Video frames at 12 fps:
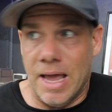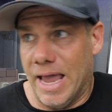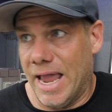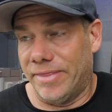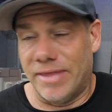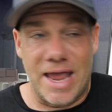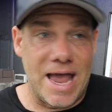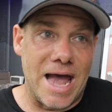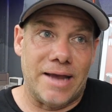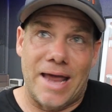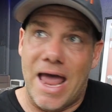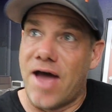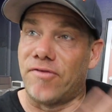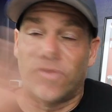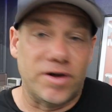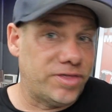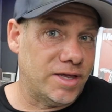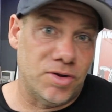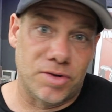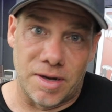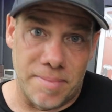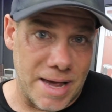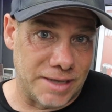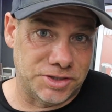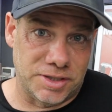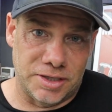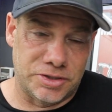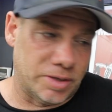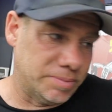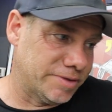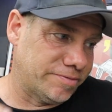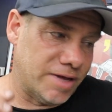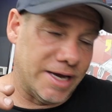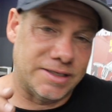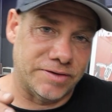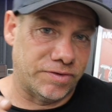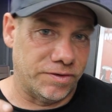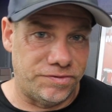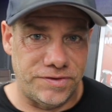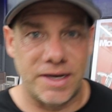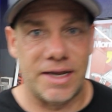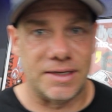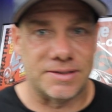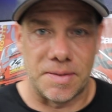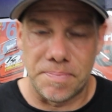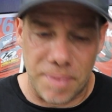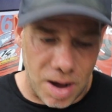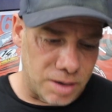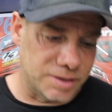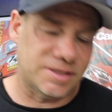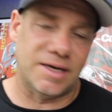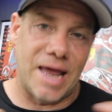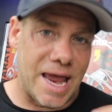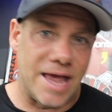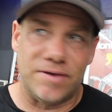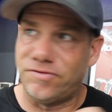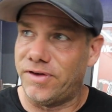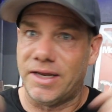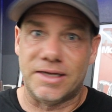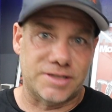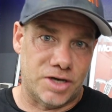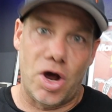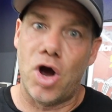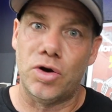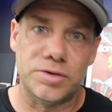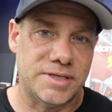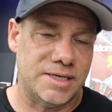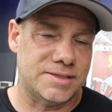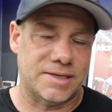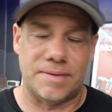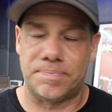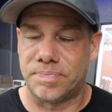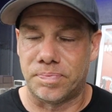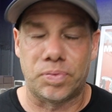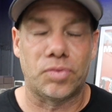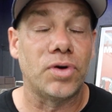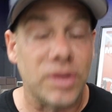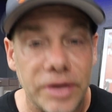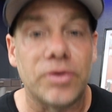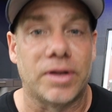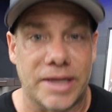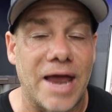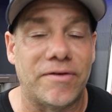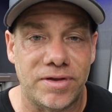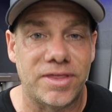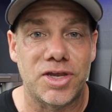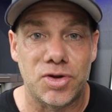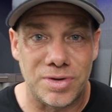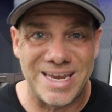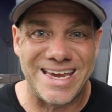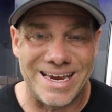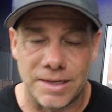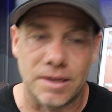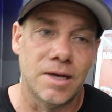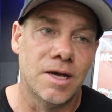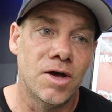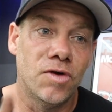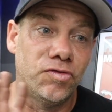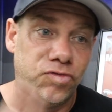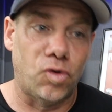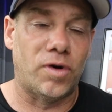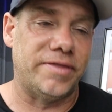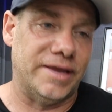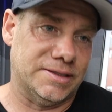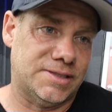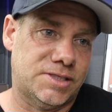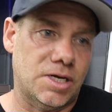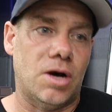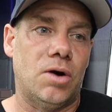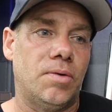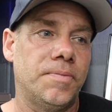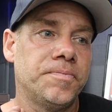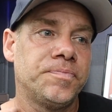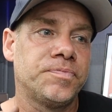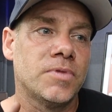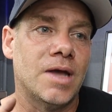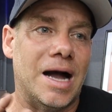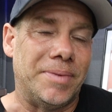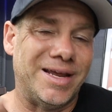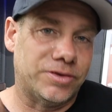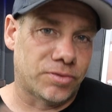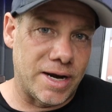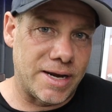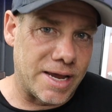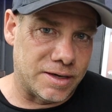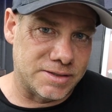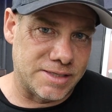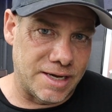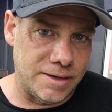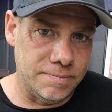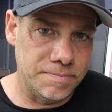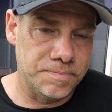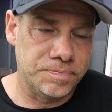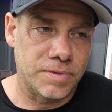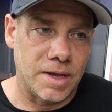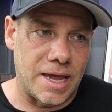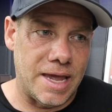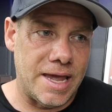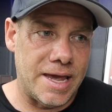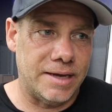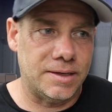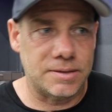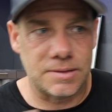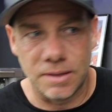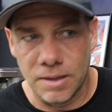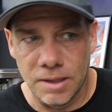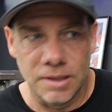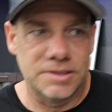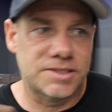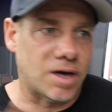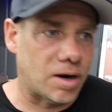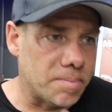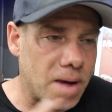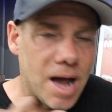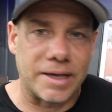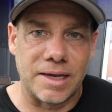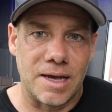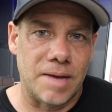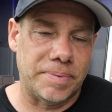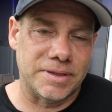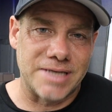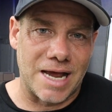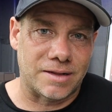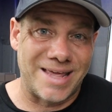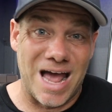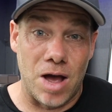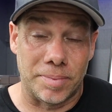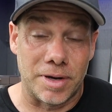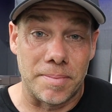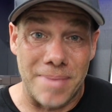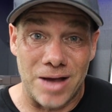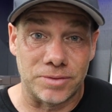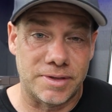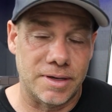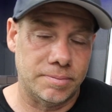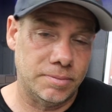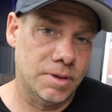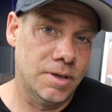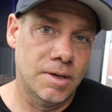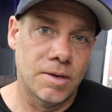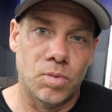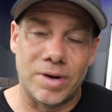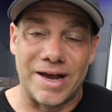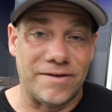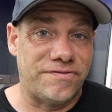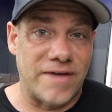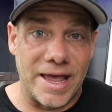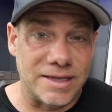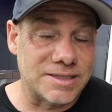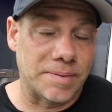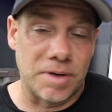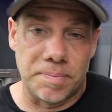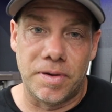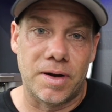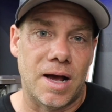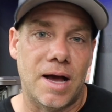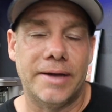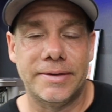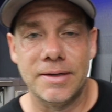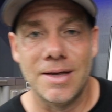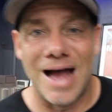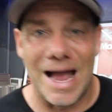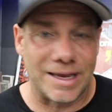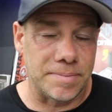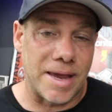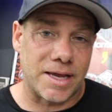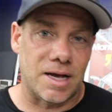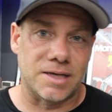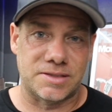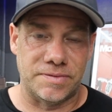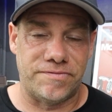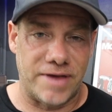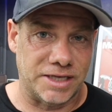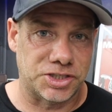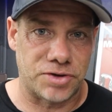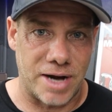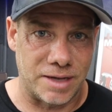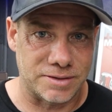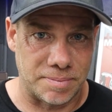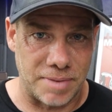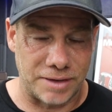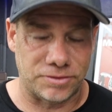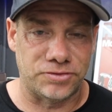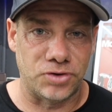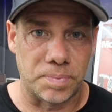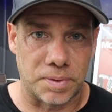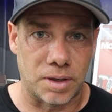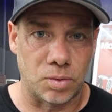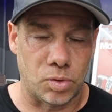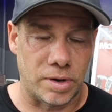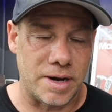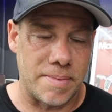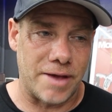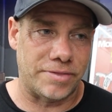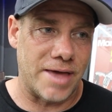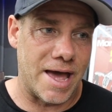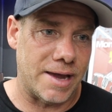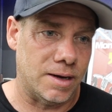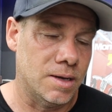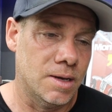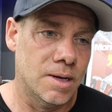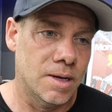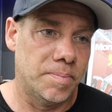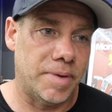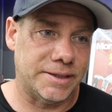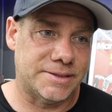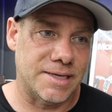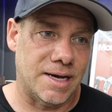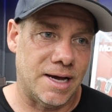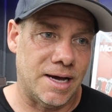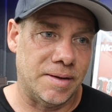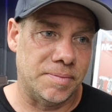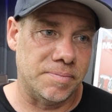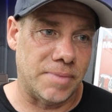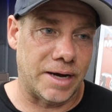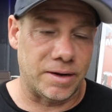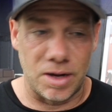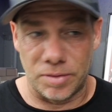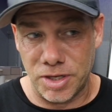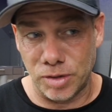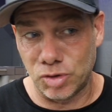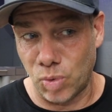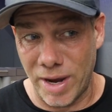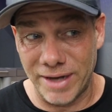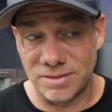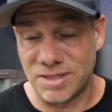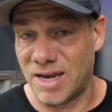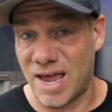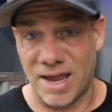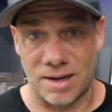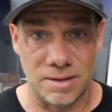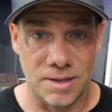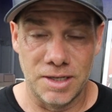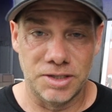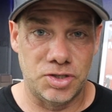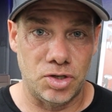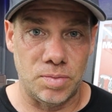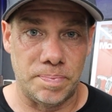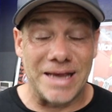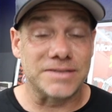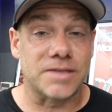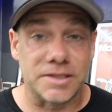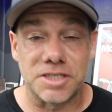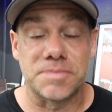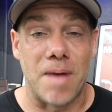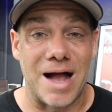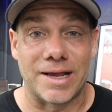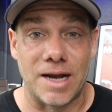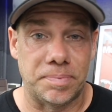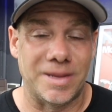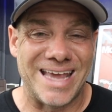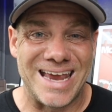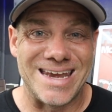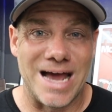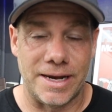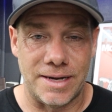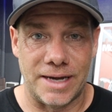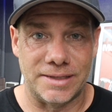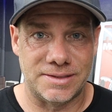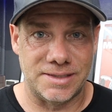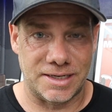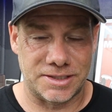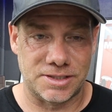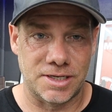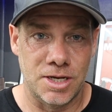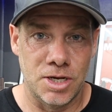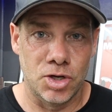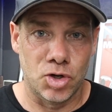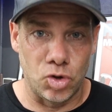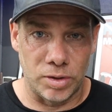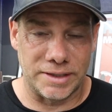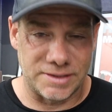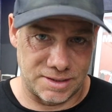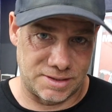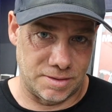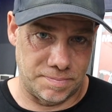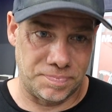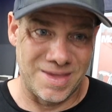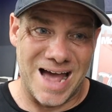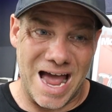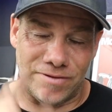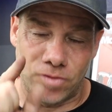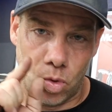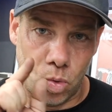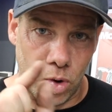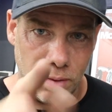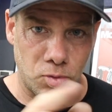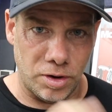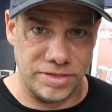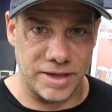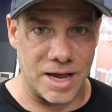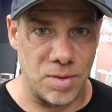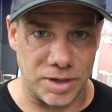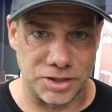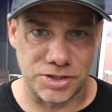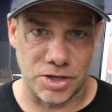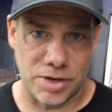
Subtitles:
and they had everything you can imagine in terms of like different fittings and bungs and fittings and hoses and literally everything you need for this. So I'm gonna get the radiators in and start mocking up exactly how I'm gonna mount them, what kind of fans I'm gonna put on. I can make custom fan shrouds. I'm not super worried about that. But I don't know, huge win today to basically just mock it up like a 996 cooling system. I have one more thing I want to show